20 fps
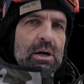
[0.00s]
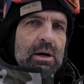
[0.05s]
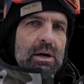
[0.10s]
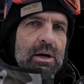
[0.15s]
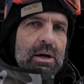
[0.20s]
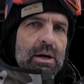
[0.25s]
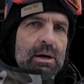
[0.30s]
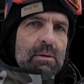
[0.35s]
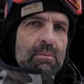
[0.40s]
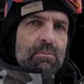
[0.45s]

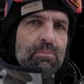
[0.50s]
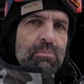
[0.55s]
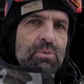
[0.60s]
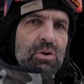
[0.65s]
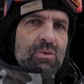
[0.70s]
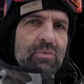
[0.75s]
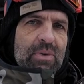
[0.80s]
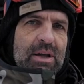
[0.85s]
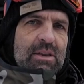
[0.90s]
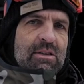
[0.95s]

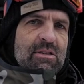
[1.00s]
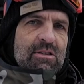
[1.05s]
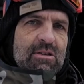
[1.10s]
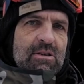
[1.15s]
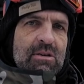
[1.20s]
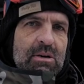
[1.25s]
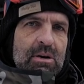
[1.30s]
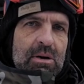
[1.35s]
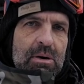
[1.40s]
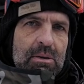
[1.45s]

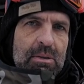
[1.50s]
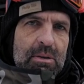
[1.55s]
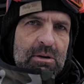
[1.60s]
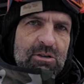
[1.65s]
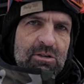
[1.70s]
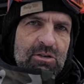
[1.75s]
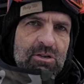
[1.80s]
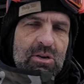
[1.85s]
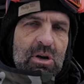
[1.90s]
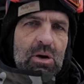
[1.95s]
prevents the
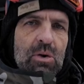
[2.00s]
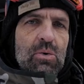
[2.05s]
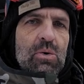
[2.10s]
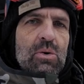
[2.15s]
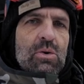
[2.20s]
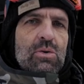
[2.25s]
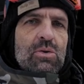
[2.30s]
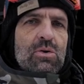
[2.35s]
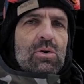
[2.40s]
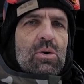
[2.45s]

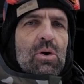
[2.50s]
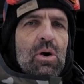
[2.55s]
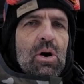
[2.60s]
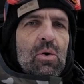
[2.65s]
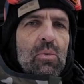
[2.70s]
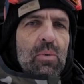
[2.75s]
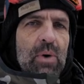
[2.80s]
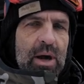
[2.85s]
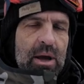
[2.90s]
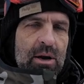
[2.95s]
snow to go
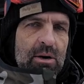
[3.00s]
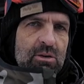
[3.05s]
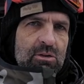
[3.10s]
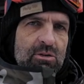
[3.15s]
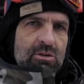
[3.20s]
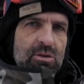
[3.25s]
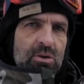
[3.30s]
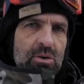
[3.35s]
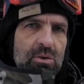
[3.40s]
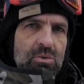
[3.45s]
away.
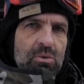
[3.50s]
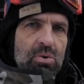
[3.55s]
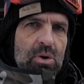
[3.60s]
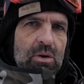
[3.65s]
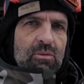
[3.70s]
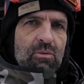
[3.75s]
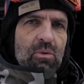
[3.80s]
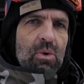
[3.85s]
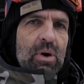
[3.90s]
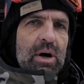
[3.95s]
So to
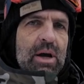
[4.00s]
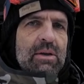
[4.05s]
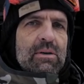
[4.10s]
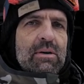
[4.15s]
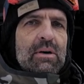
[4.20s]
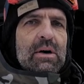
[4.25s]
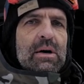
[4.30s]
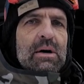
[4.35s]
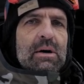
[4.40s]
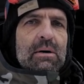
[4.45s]
avoid
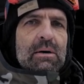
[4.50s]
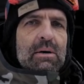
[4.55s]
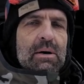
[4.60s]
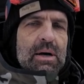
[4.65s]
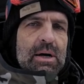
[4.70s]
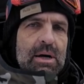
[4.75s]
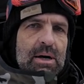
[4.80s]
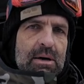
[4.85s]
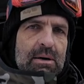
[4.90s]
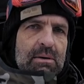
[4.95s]

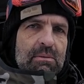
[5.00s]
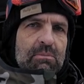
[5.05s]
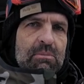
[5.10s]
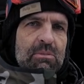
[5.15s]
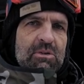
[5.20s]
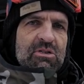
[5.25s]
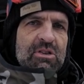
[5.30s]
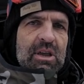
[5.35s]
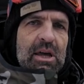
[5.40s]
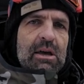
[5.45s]

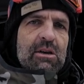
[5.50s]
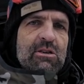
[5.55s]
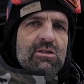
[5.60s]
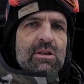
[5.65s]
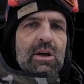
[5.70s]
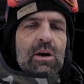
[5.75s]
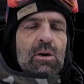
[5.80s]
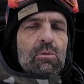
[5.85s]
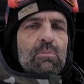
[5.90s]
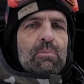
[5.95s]
sticky
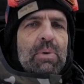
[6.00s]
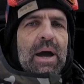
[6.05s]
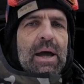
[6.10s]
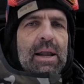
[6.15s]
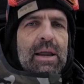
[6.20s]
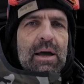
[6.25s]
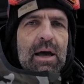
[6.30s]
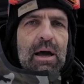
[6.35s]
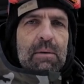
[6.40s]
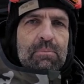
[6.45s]
snow
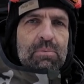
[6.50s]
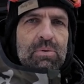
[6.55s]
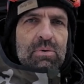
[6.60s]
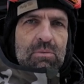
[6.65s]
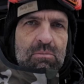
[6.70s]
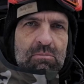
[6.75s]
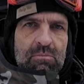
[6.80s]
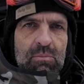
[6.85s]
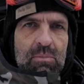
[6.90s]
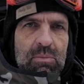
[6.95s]
piling up,
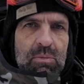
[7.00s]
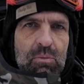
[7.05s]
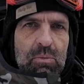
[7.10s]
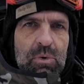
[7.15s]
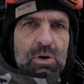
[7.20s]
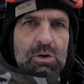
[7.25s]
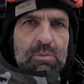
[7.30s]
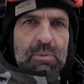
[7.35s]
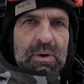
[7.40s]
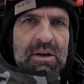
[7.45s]

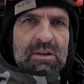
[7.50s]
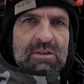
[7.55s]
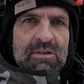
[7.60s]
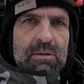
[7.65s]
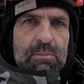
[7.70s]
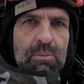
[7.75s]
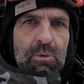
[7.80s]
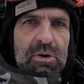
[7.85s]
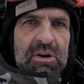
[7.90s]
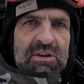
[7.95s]
which means
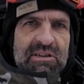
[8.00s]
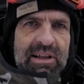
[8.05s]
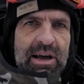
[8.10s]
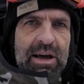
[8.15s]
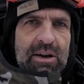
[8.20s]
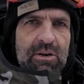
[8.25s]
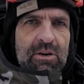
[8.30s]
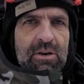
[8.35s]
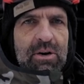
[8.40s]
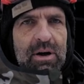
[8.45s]
the board is
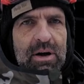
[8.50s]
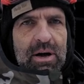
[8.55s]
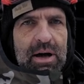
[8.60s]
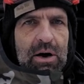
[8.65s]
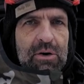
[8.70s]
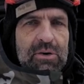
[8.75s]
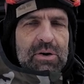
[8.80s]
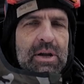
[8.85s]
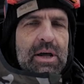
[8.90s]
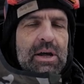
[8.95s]
lighter
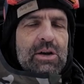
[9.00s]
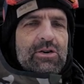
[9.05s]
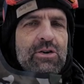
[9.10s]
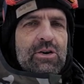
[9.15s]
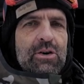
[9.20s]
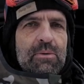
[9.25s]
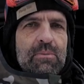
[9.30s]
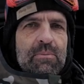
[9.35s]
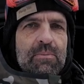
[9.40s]
out in nature.